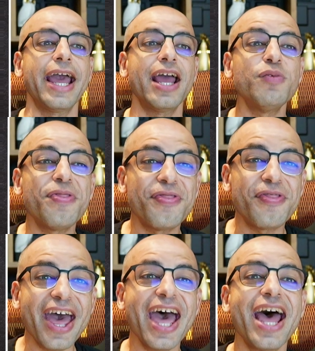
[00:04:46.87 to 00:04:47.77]
and with
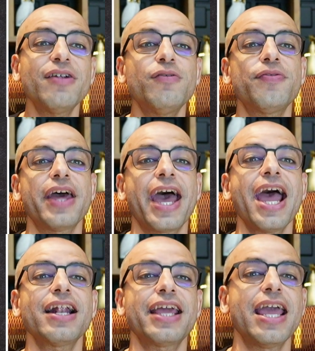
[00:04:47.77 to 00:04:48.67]
the
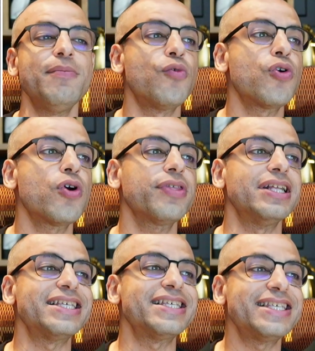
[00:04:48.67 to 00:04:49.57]
act came more
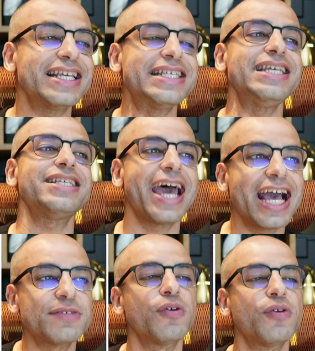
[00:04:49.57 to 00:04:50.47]
than 60
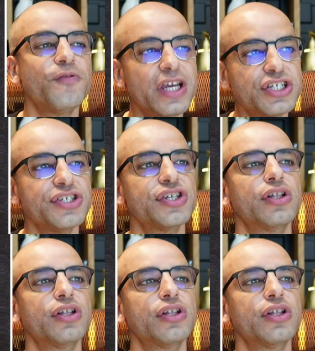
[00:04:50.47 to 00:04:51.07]
tax provisions,